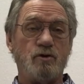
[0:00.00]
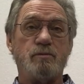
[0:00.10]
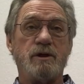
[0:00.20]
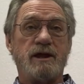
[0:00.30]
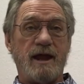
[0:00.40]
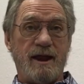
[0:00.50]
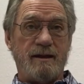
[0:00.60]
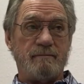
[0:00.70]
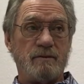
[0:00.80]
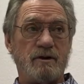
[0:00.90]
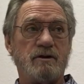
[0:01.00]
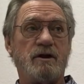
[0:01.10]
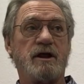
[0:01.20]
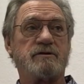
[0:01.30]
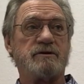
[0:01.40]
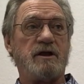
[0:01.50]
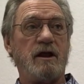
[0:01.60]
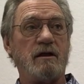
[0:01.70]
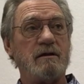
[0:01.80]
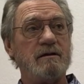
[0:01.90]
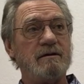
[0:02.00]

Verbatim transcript: who became the next king